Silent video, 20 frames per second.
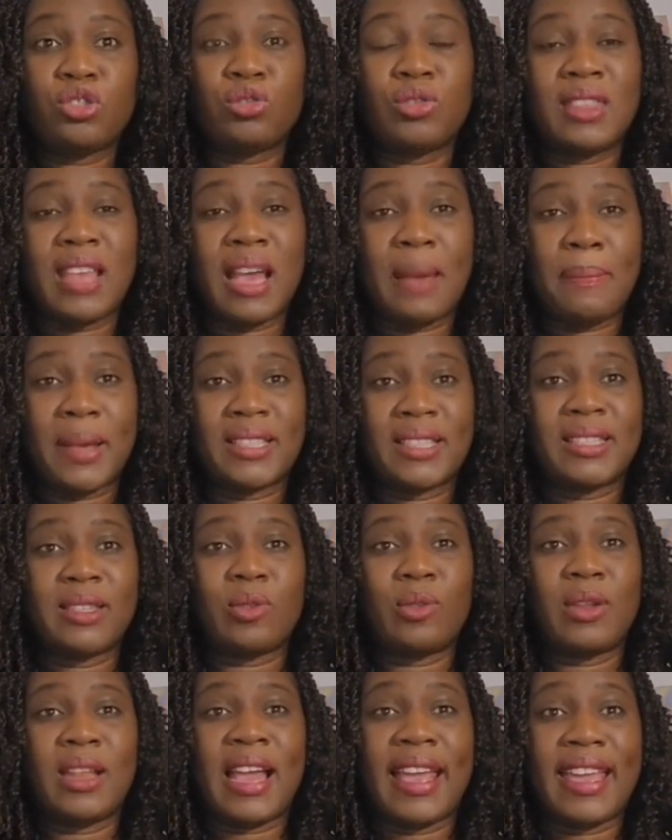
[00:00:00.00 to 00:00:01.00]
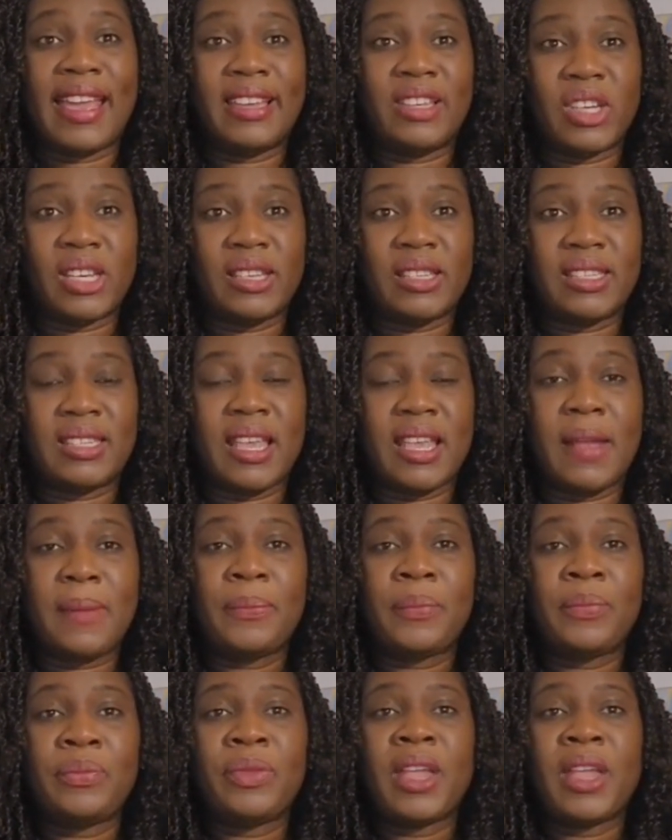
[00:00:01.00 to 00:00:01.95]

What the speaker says: to that particular agency,